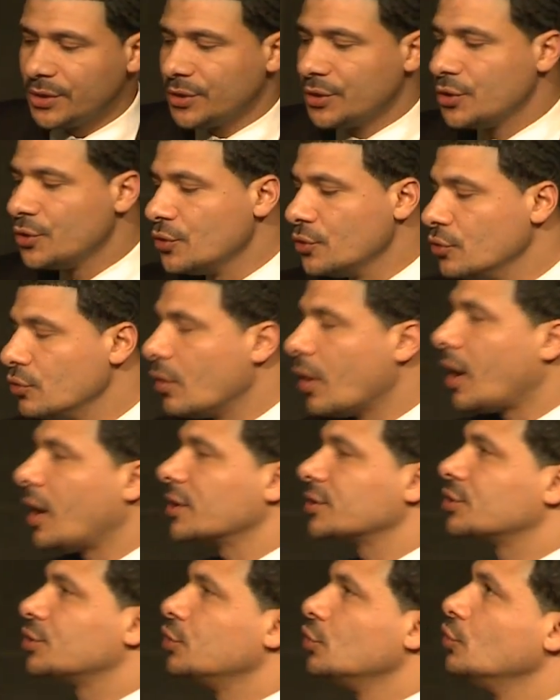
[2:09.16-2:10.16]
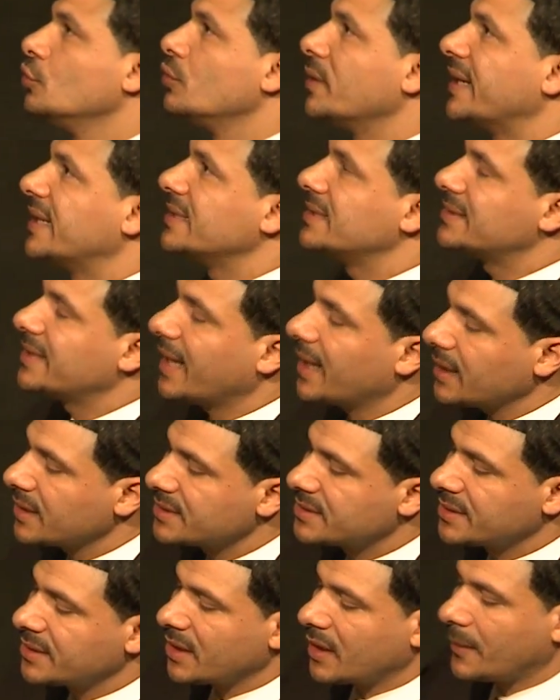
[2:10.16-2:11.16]
You are too
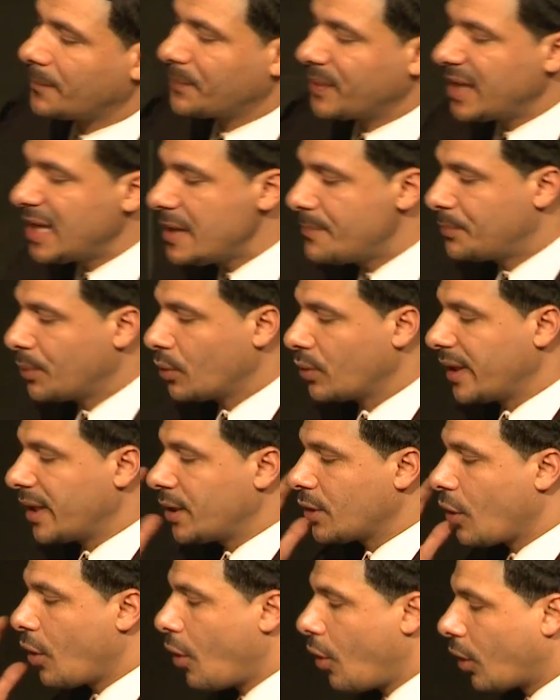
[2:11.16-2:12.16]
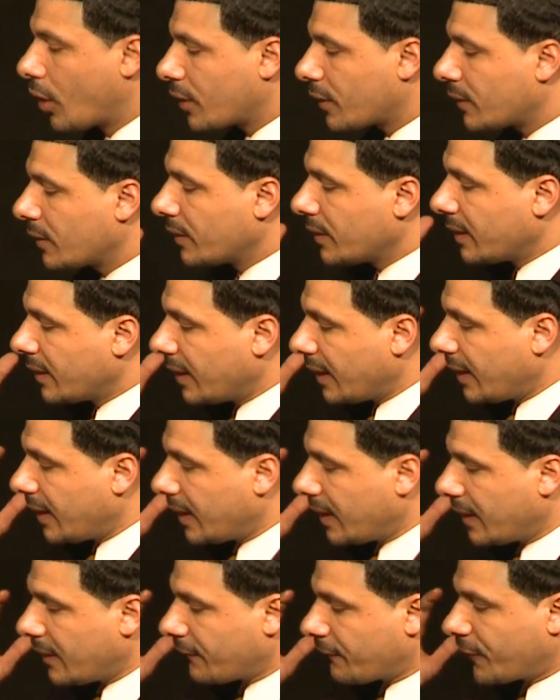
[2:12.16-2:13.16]
intelligent a people in order
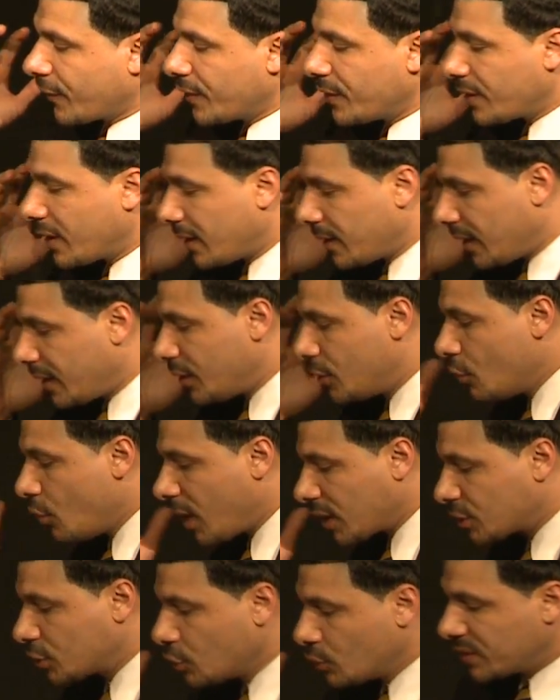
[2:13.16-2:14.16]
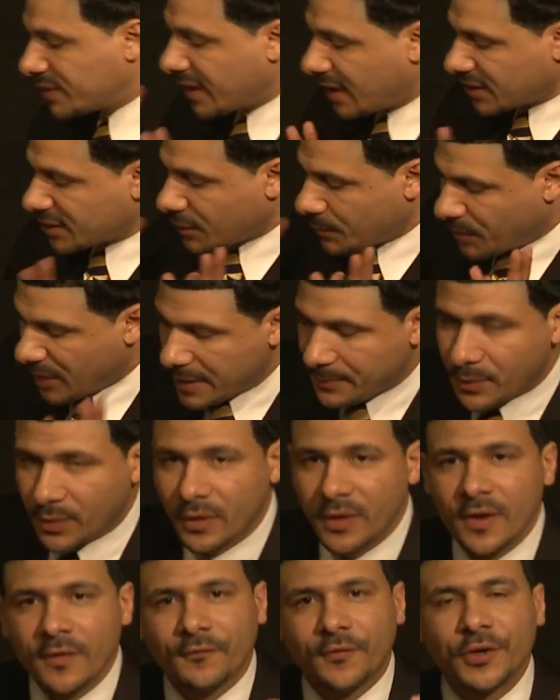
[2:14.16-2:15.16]
for you are too intelligent
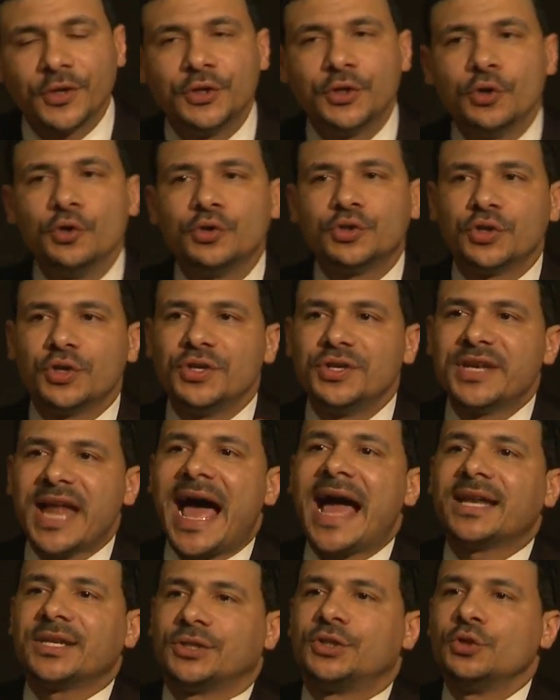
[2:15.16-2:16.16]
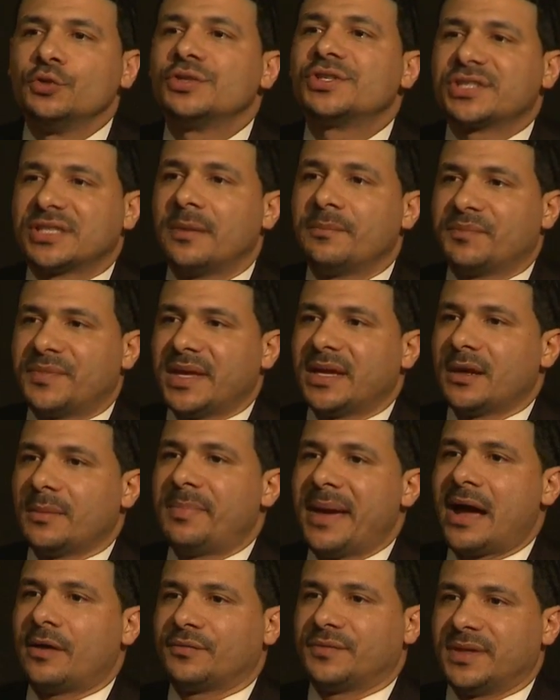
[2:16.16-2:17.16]
people for you to not do something
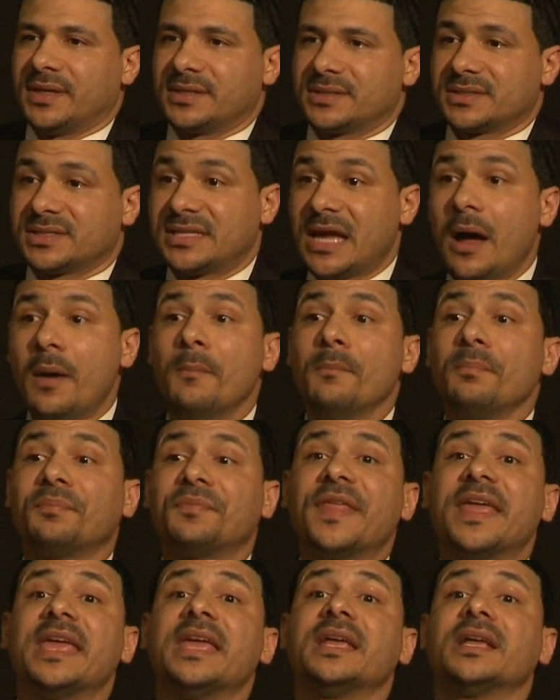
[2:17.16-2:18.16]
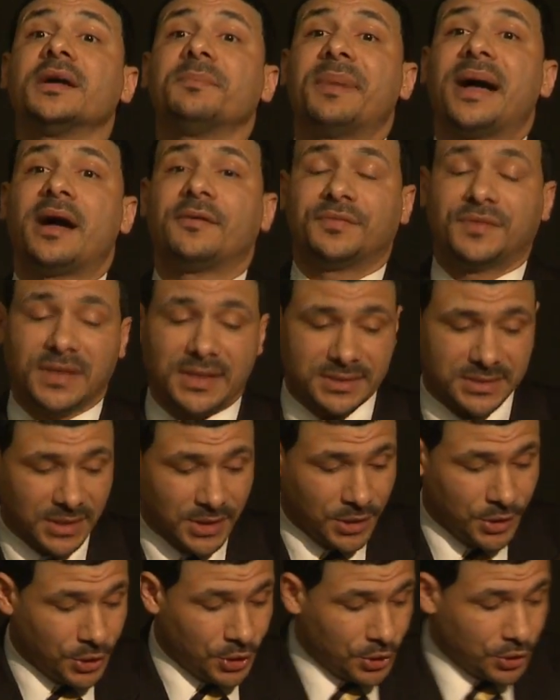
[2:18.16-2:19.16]
about this. Something about this.
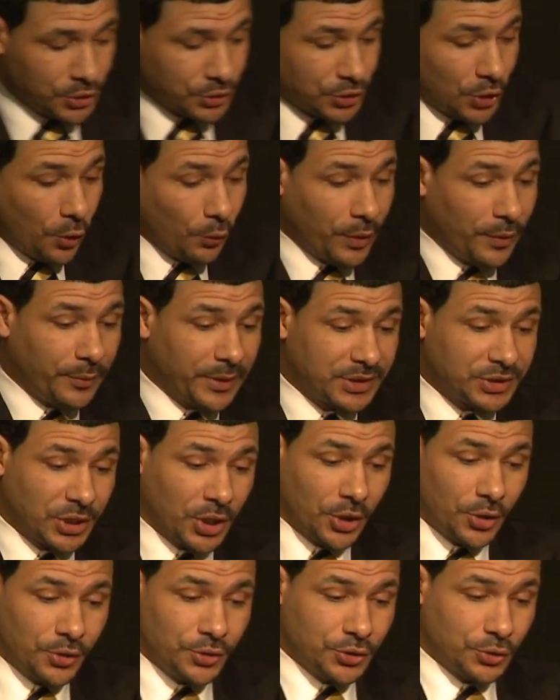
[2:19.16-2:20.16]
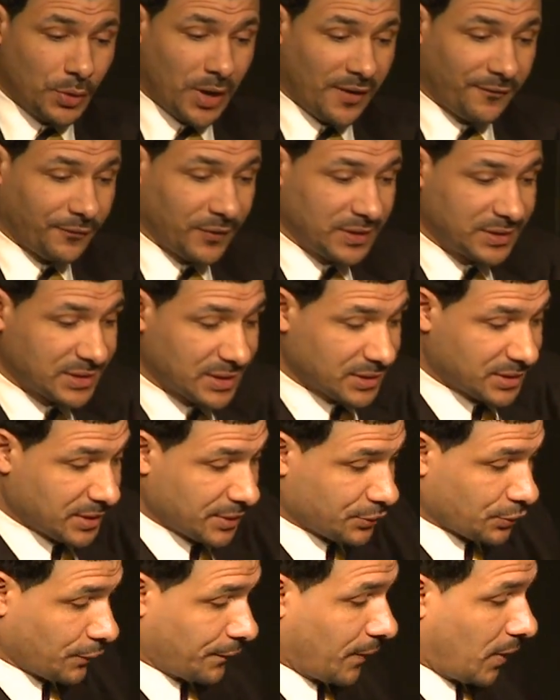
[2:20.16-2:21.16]
So we return to our friends in
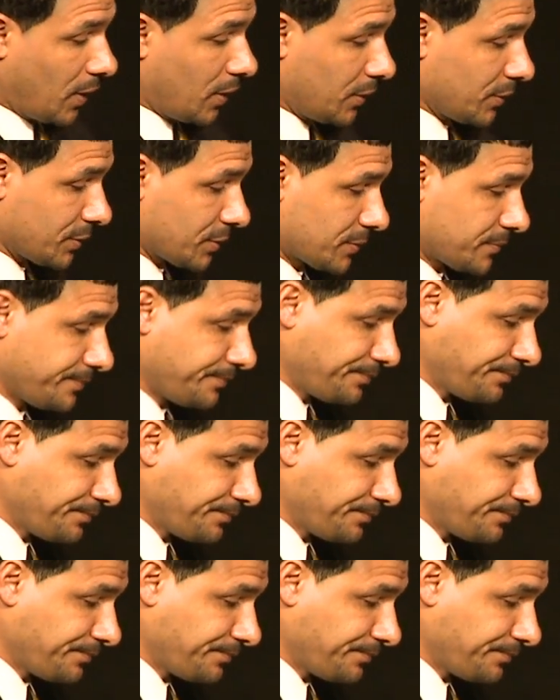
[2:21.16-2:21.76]
Central Falls